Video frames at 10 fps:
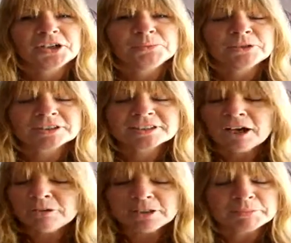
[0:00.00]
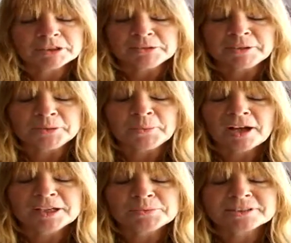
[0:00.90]
And what totally blew me
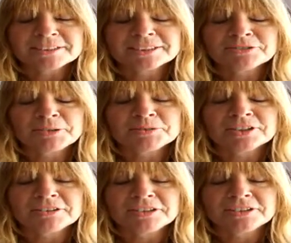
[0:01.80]
away was the scripture